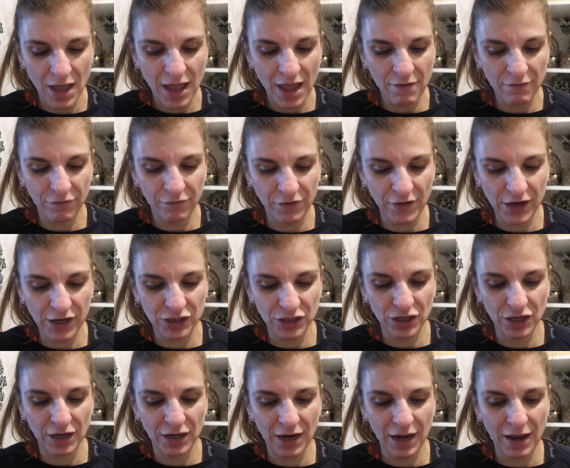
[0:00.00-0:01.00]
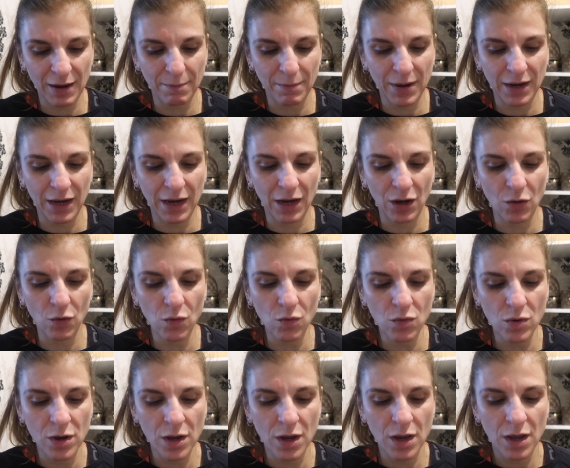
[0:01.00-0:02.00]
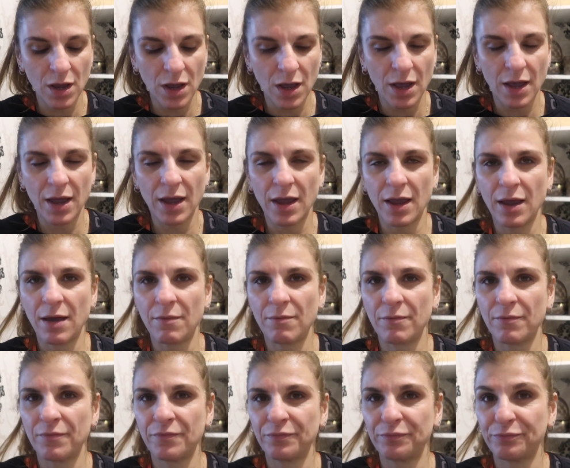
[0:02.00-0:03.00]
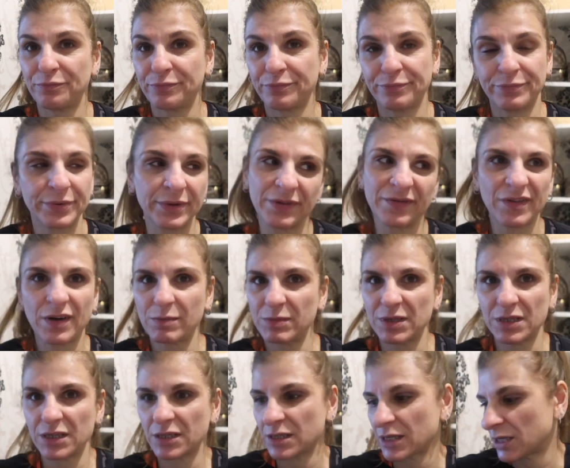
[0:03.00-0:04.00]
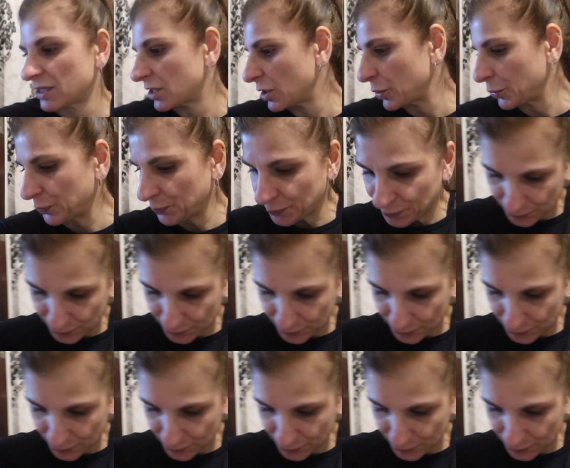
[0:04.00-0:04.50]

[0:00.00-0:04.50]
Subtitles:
infection in my nail. But the pharmacist said no.